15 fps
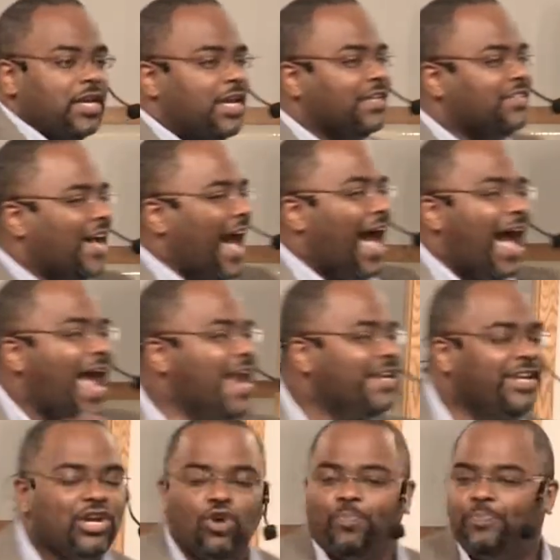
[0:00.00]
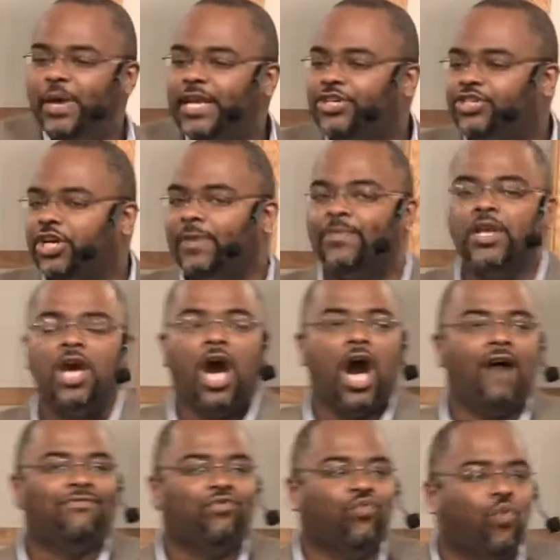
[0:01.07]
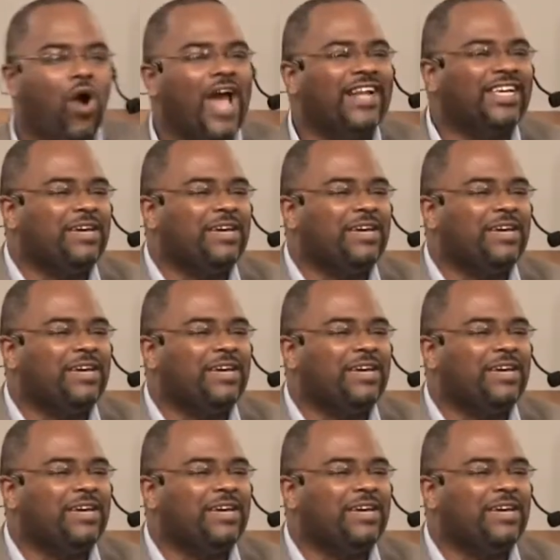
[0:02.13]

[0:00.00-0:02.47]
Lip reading: is an ideal picture of what